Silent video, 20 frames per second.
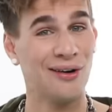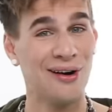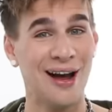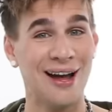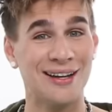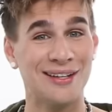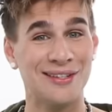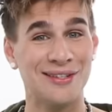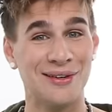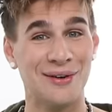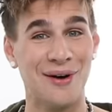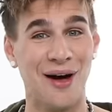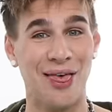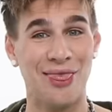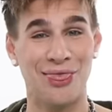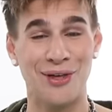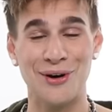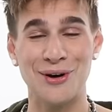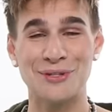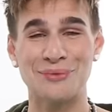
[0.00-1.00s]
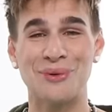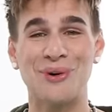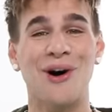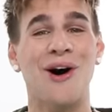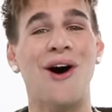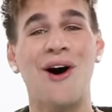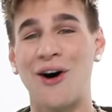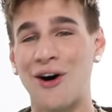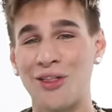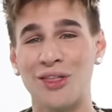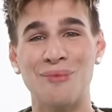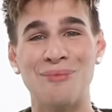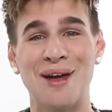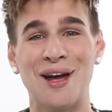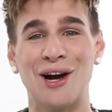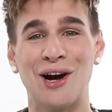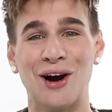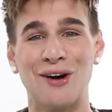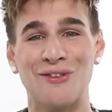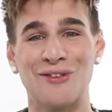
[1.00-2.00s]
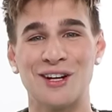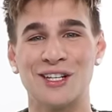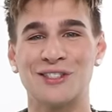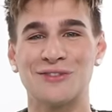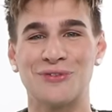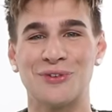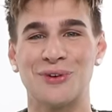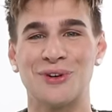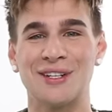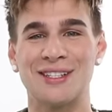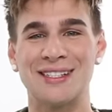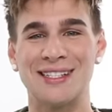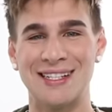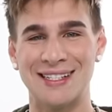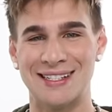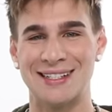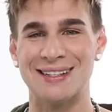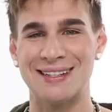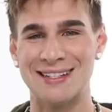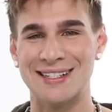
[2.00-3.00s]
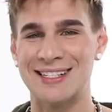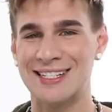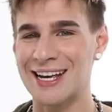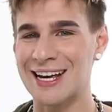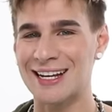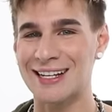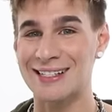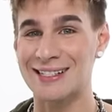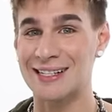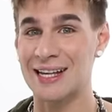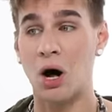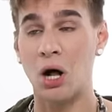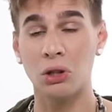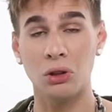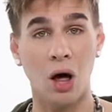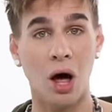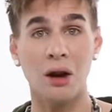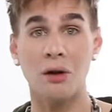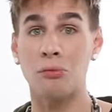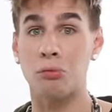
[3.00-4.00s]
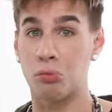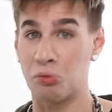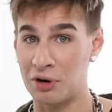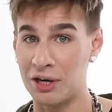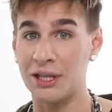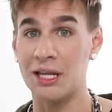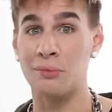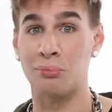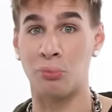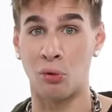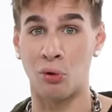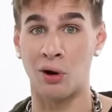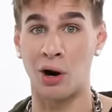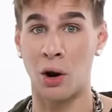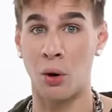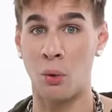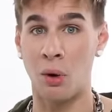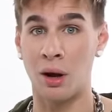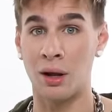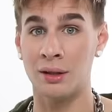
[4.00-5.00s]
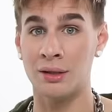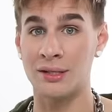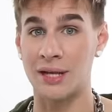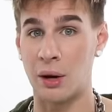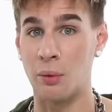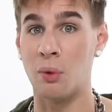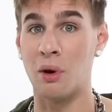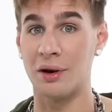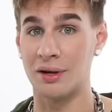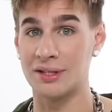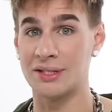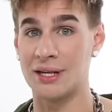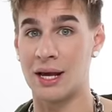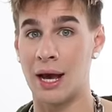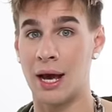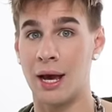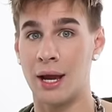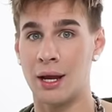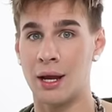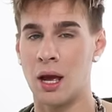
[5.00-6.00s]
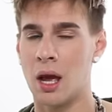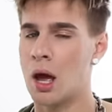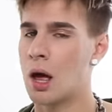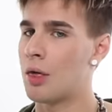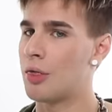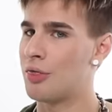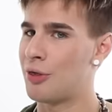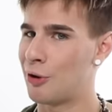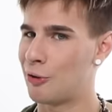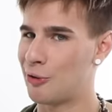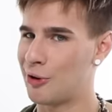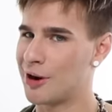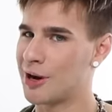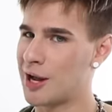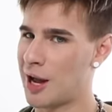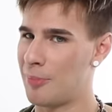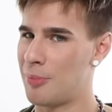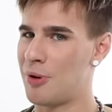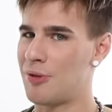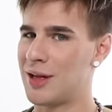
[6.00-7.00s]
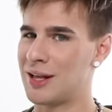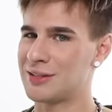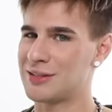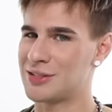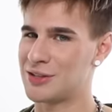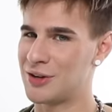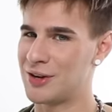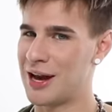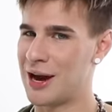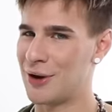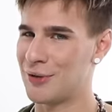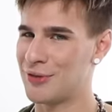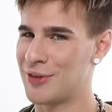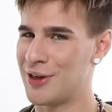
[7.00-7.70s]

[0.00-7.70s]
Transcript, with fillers: right, so those were all the makeovers for season six. A lot of really boring ones, I will say. There were a couple that stood out